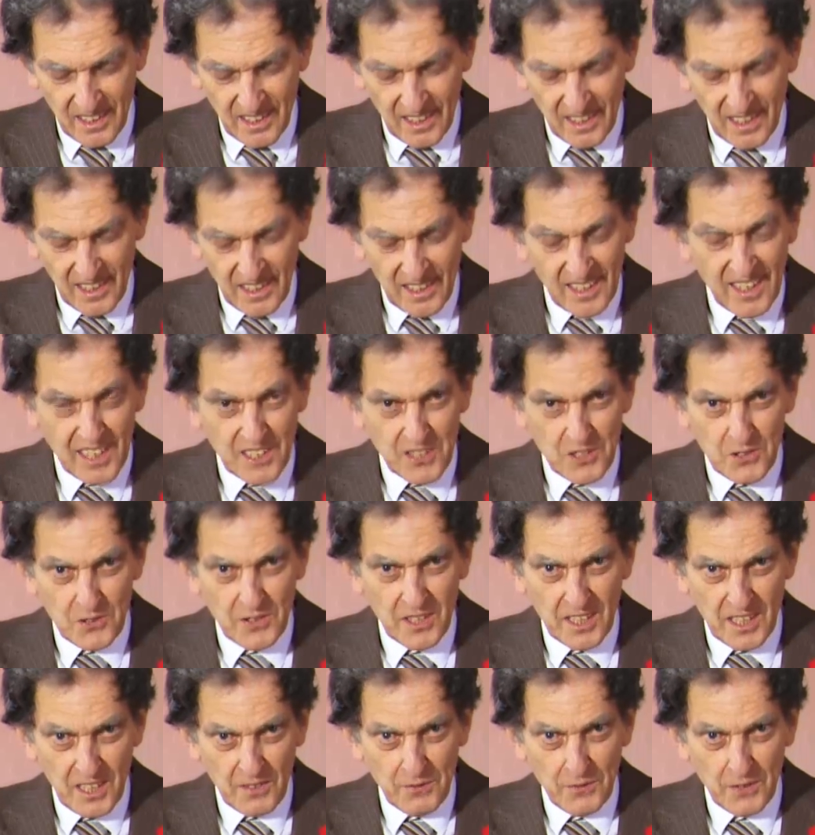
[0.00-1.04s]
And in case you
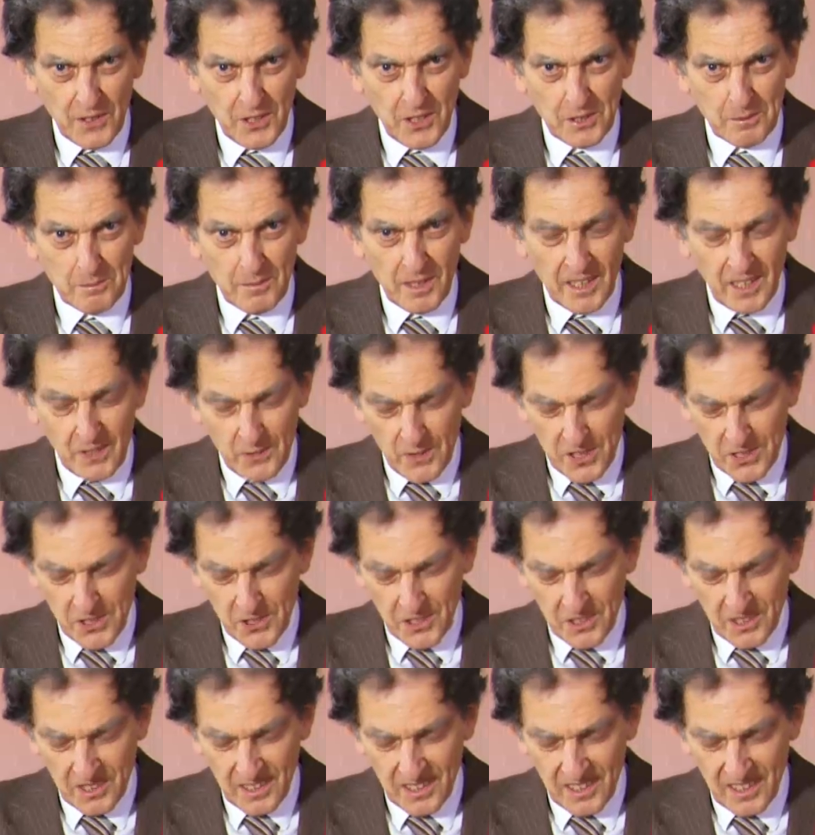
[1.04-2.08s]
think I've forgotten my
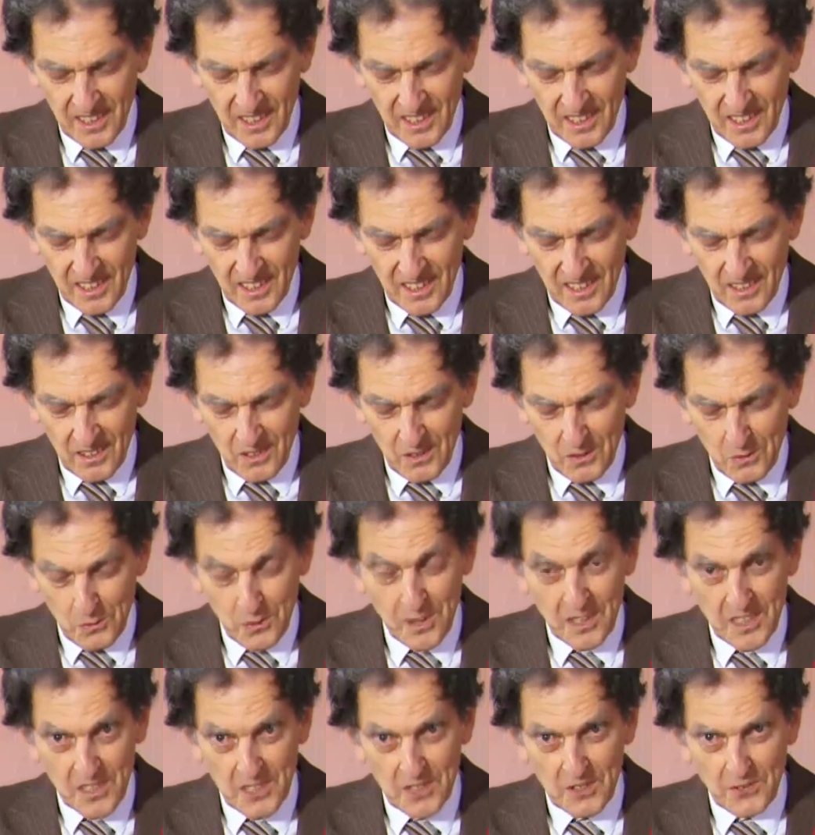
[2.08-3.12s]
question,
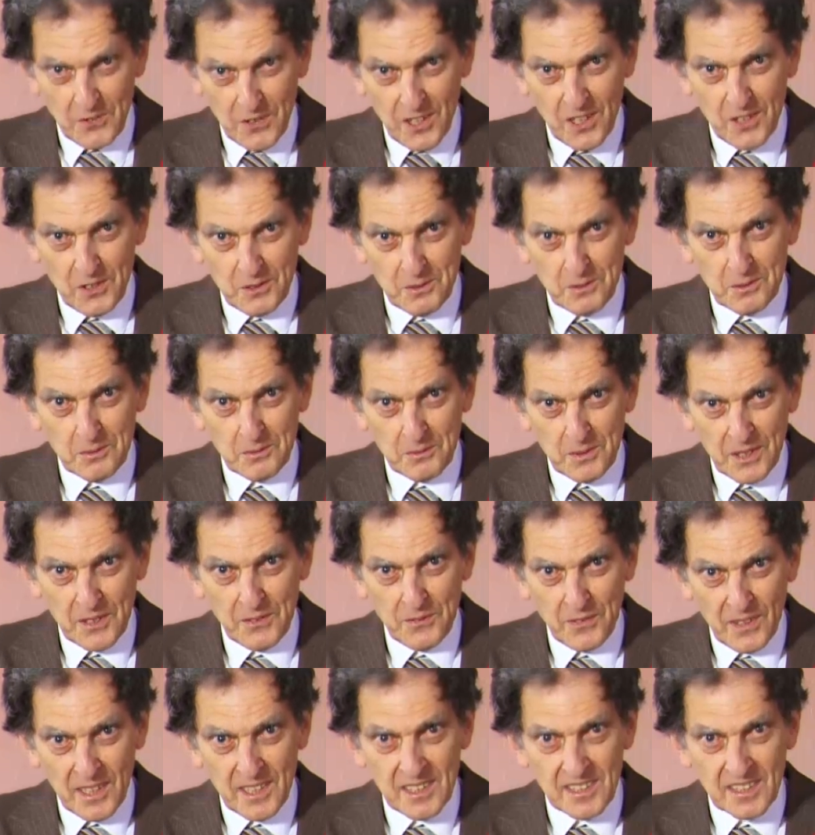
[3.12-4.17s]
what is the foe we're
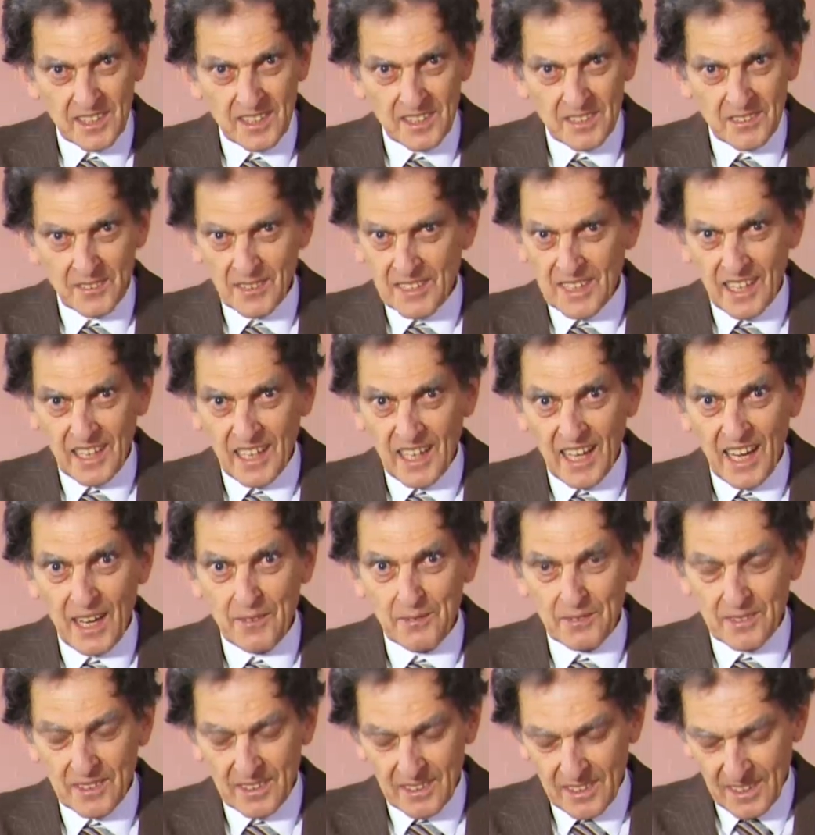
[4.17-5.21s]
facing and the one I
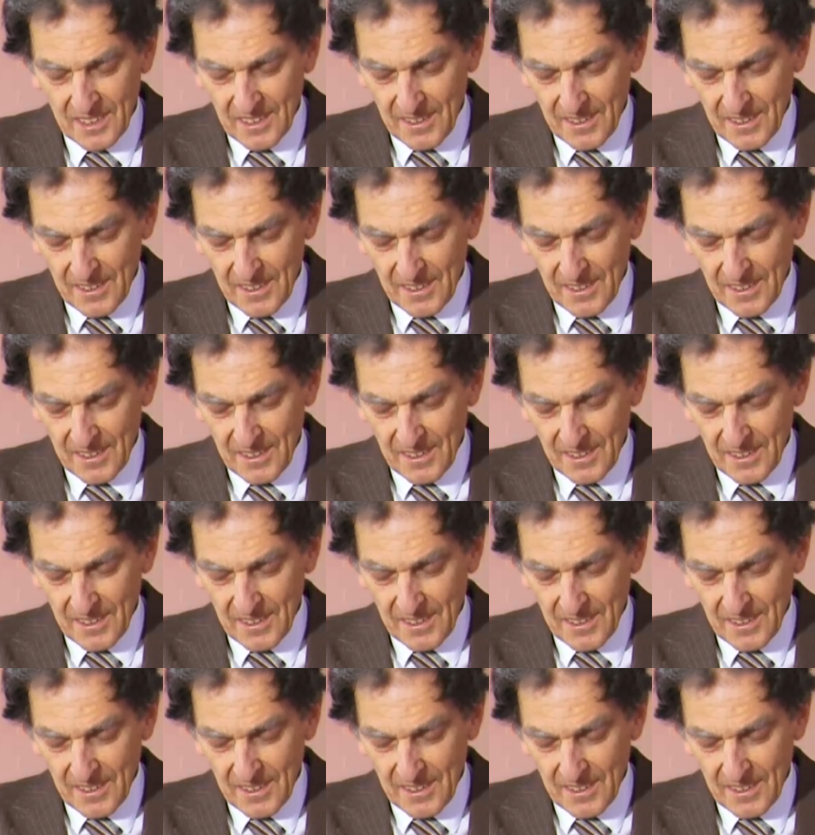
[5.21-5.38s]
haven't?